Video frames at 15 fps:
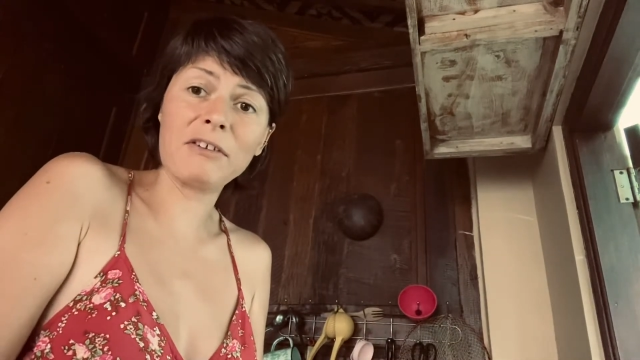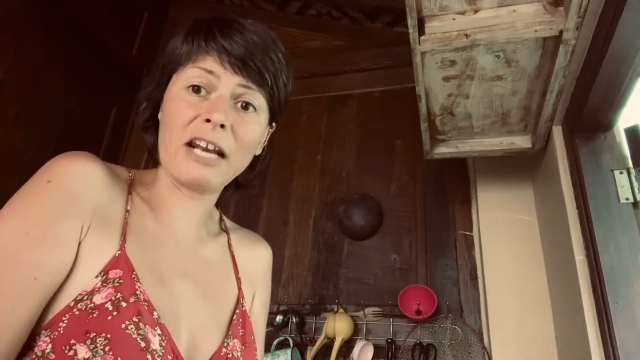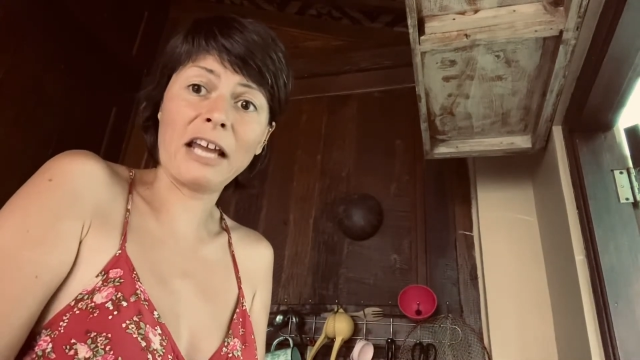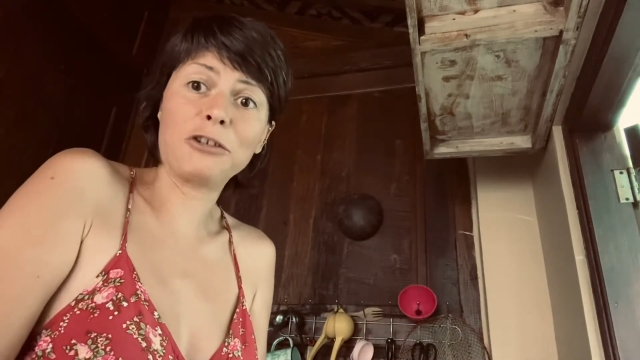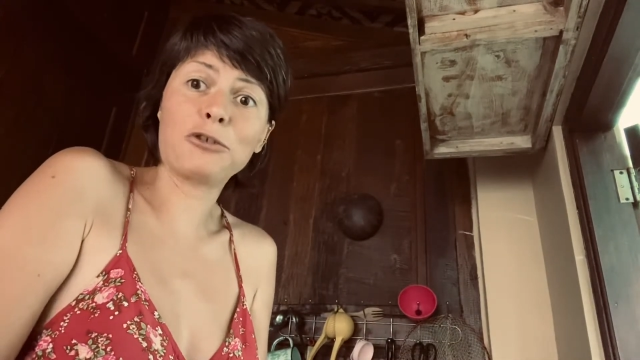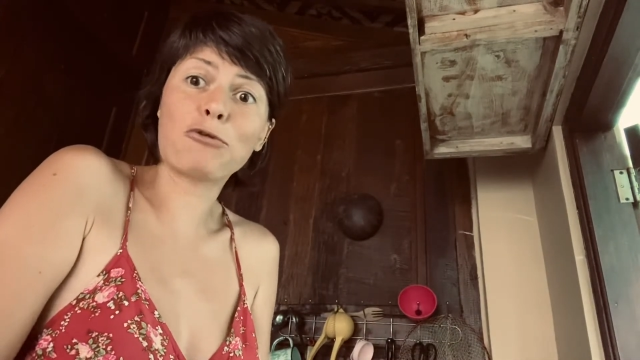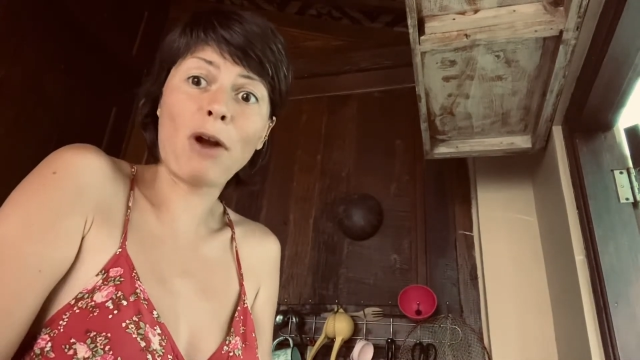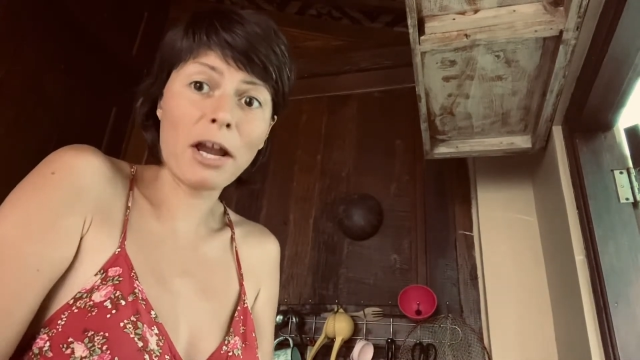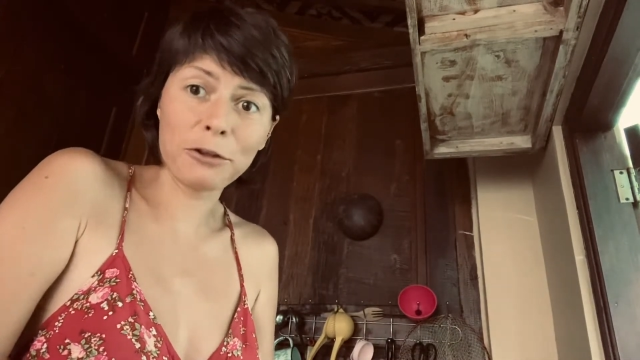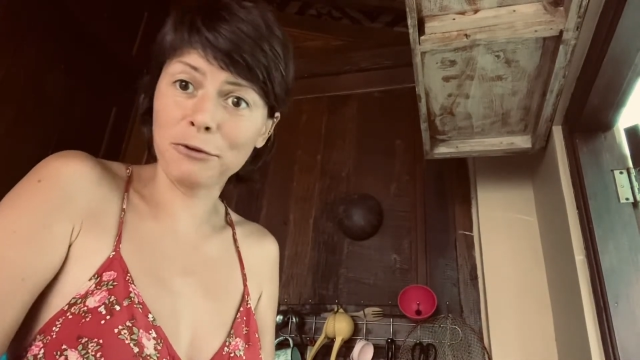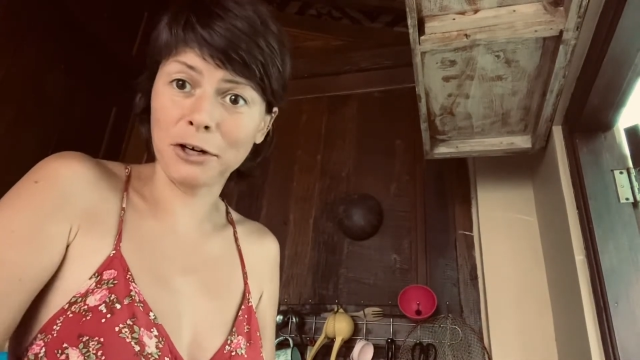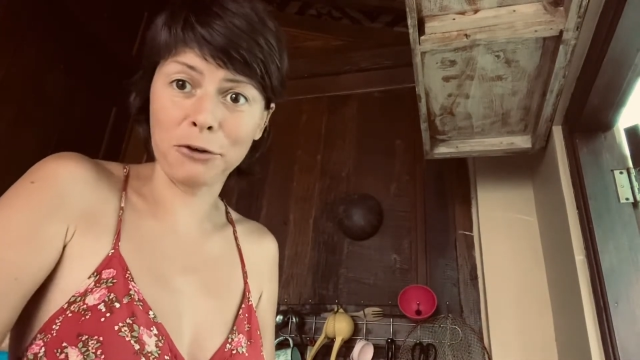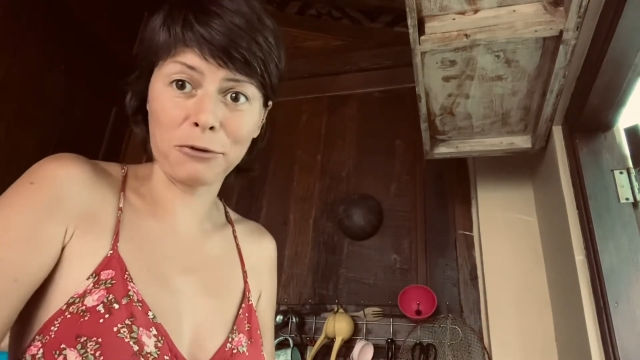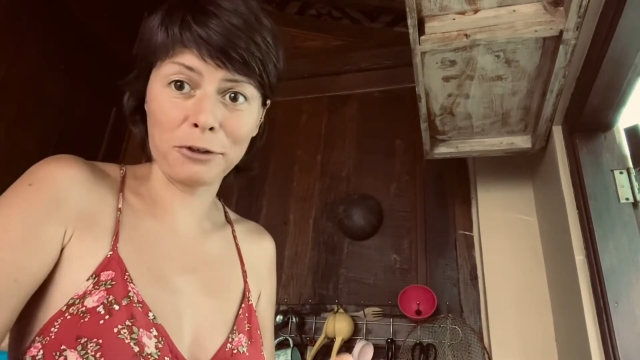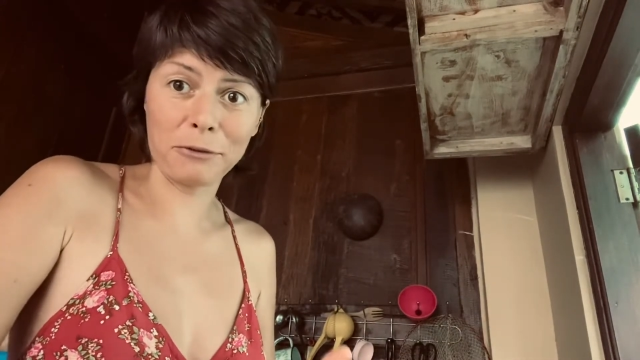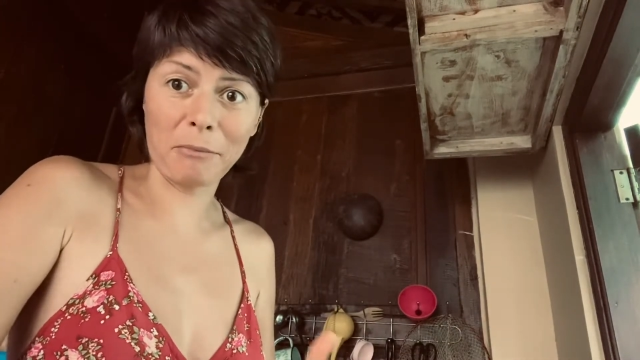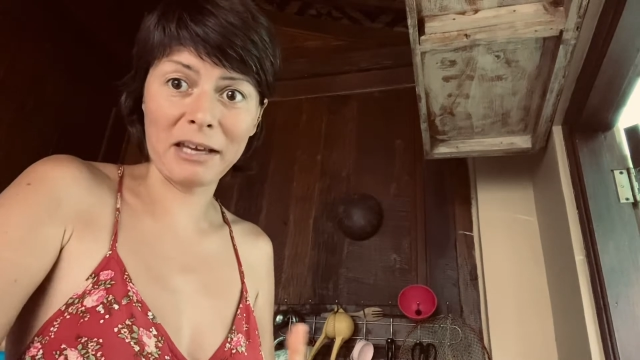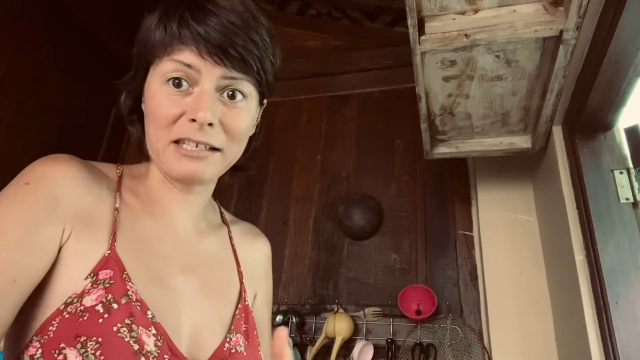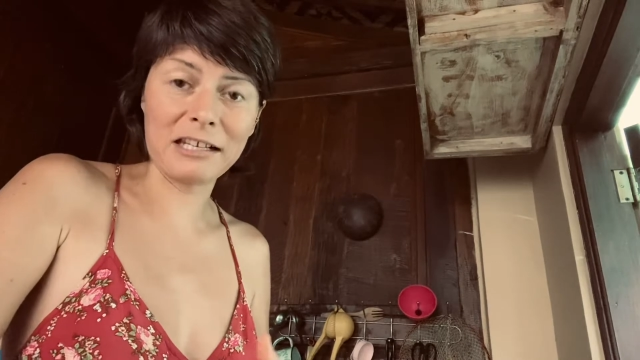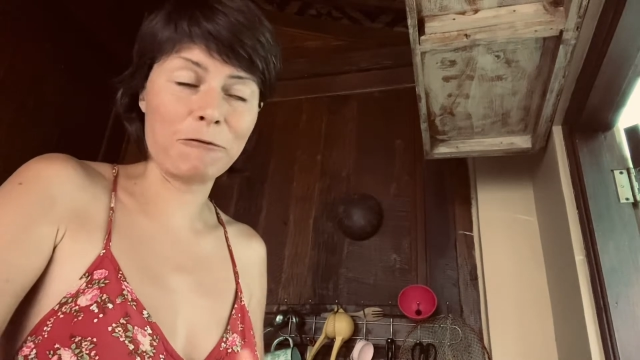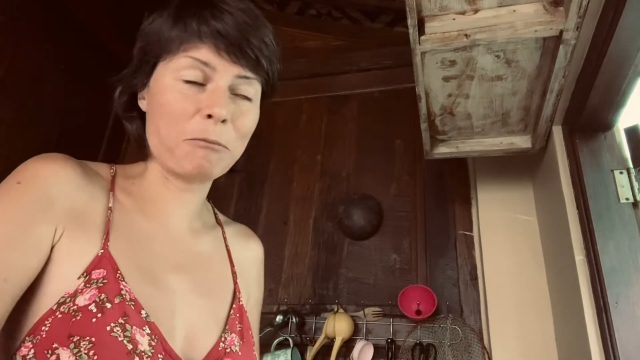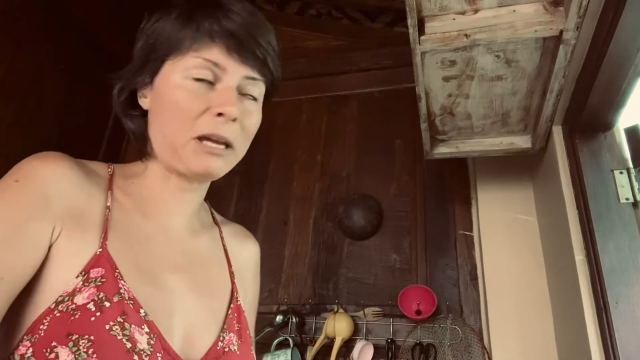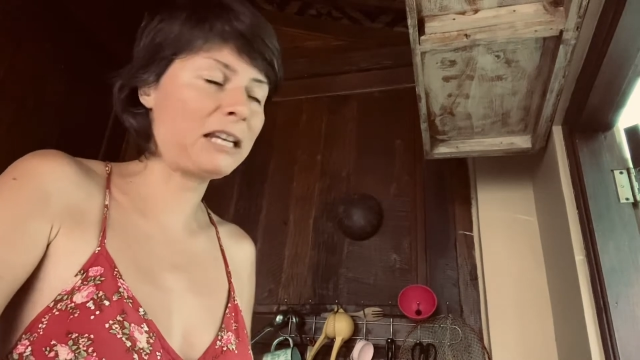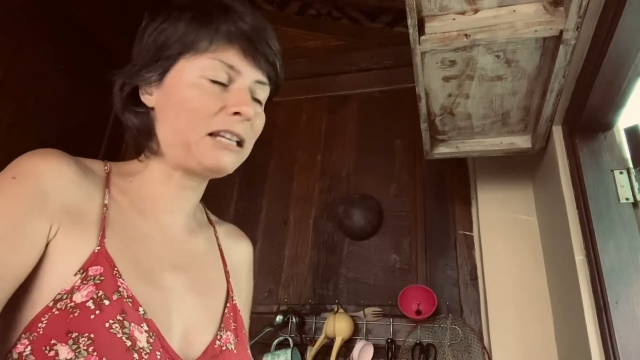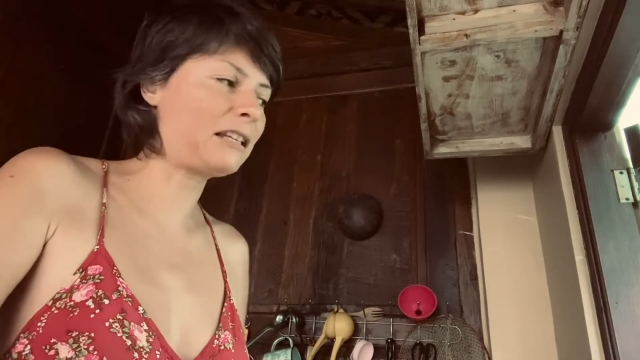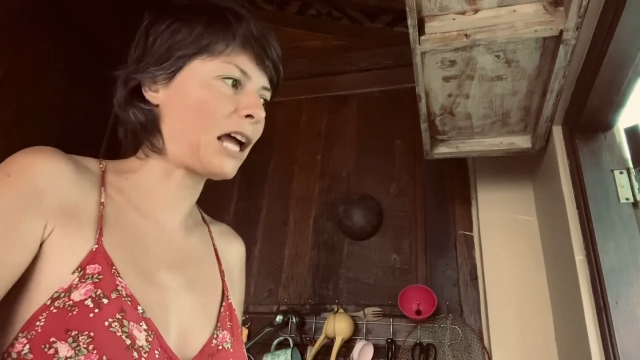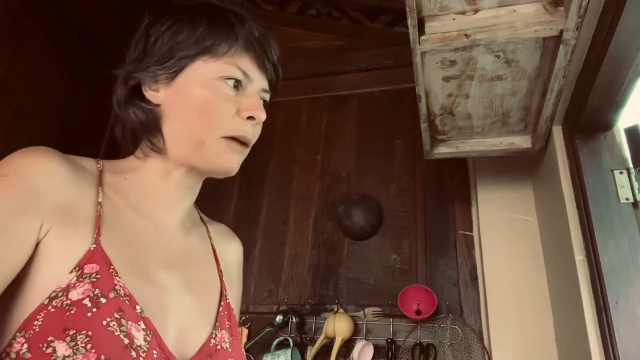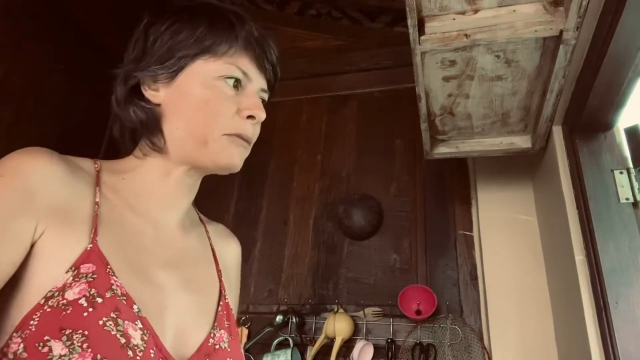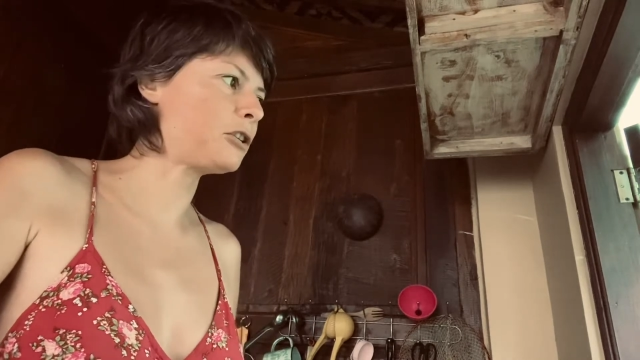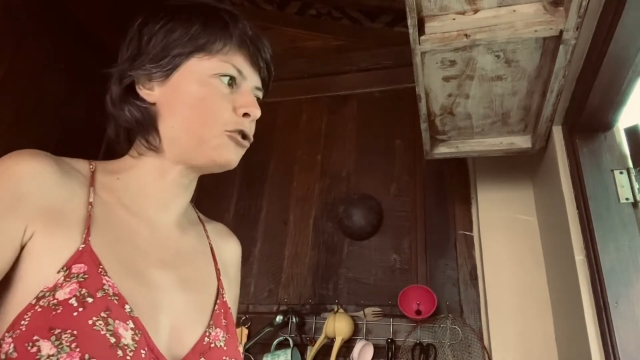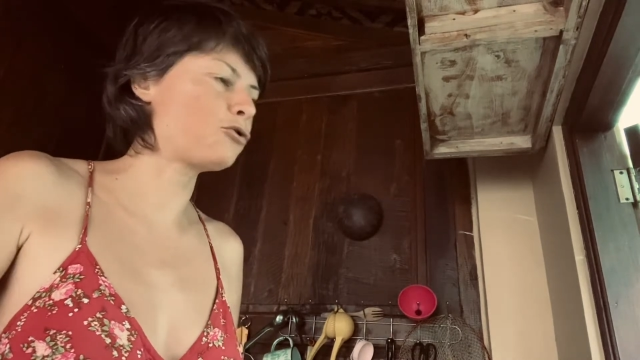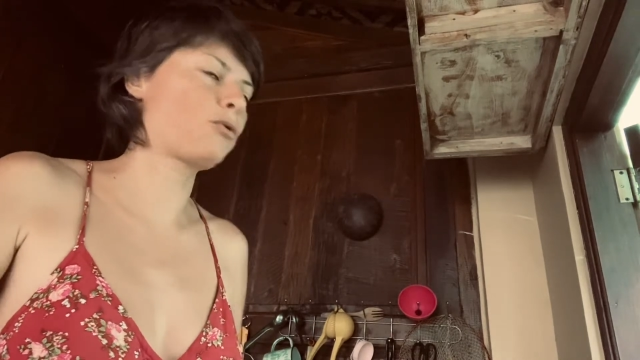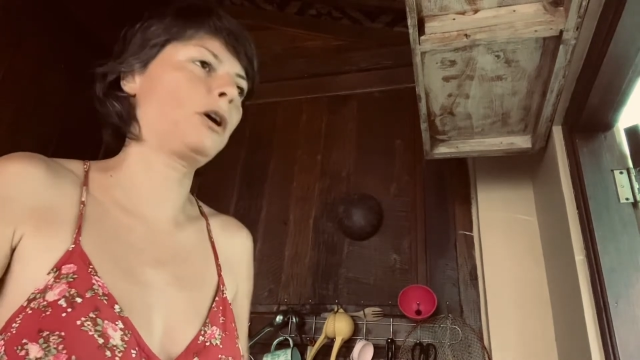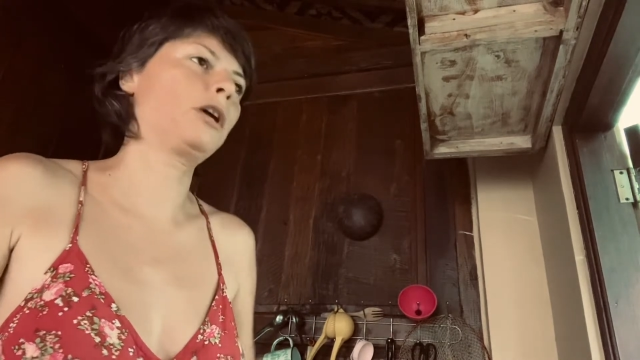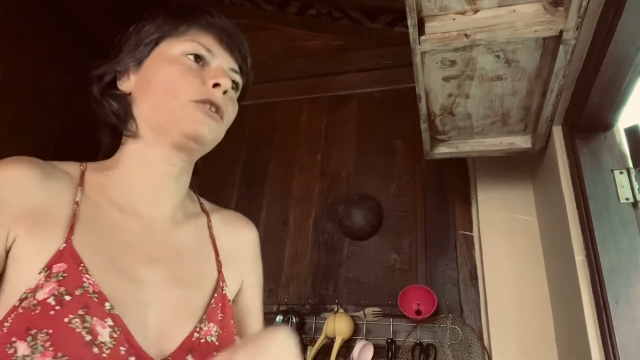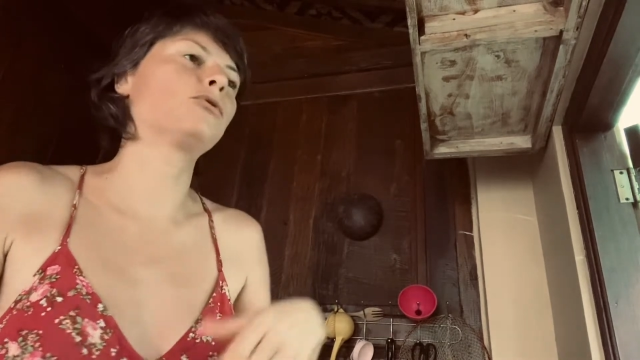and I try to record myself many times enjoying